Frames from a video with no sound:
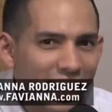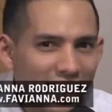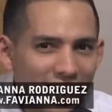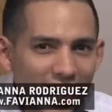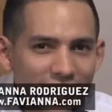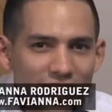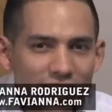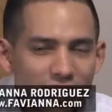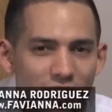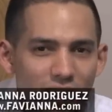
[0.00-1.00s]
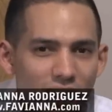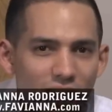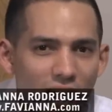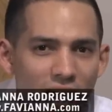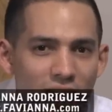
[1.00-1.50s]
get it. I just,
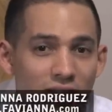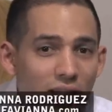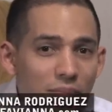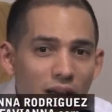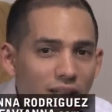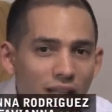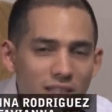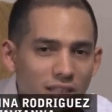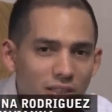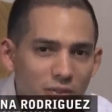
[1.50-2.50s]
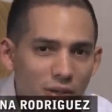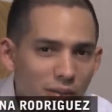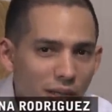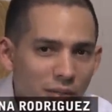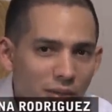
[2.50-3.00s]
honestly, I'm not not to
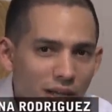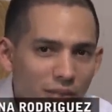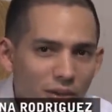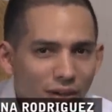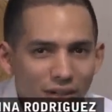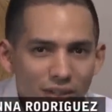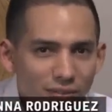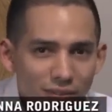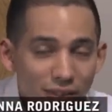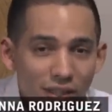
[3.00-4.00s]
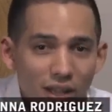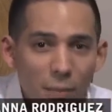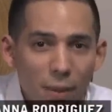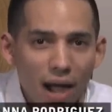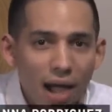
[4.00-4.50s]
distract anybody. Well, I don't even really, get,
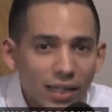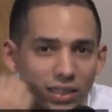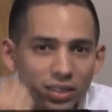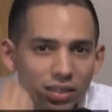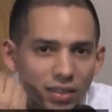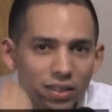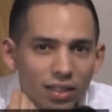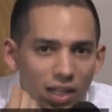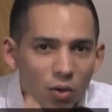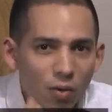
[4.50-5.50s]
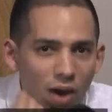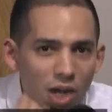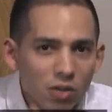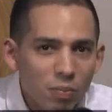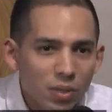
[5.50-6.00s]
but I just didn't get it. Why
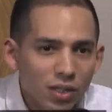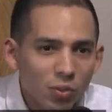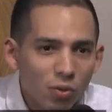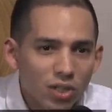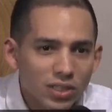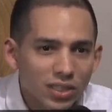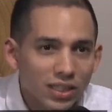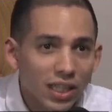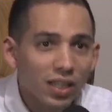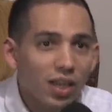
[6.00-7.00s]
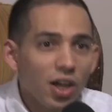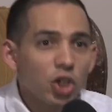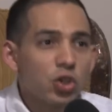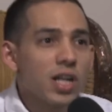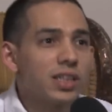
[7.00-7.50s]
are you repeating the words and saying,
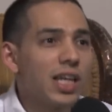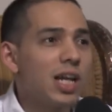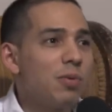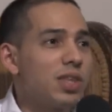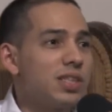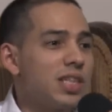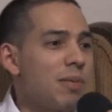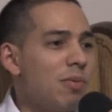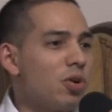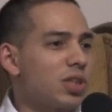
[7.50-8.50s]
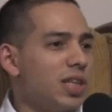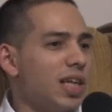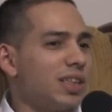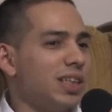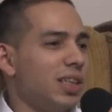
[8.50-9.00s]
trying to sing it with the same emotion that
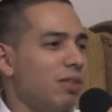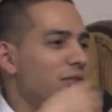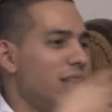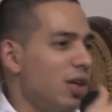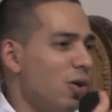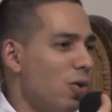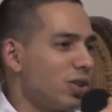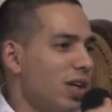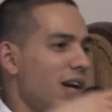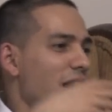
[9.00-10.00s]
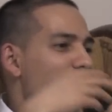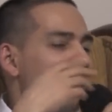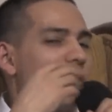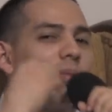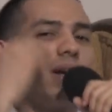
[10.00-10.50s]
they see in the videos and
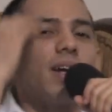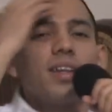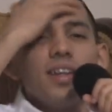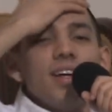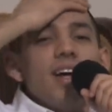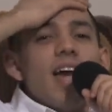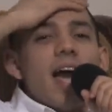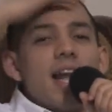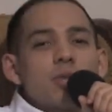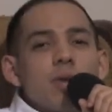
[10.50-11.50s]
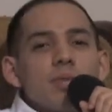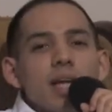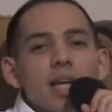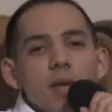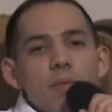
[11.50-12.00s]
repeating? I'm like, and that's what I'm
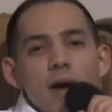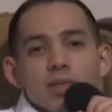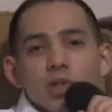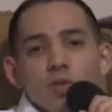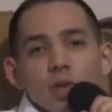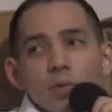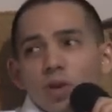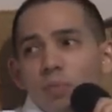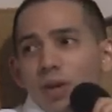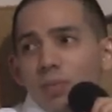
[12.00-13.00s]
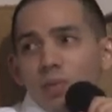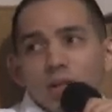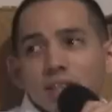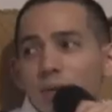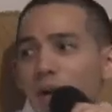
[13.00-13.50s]
saying. Hip hop took over the world, man. People Wait,
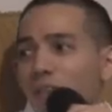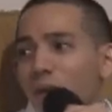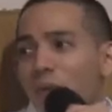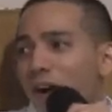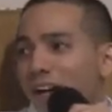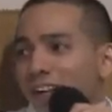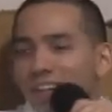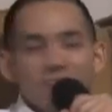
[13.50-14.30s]
can say whatever they want.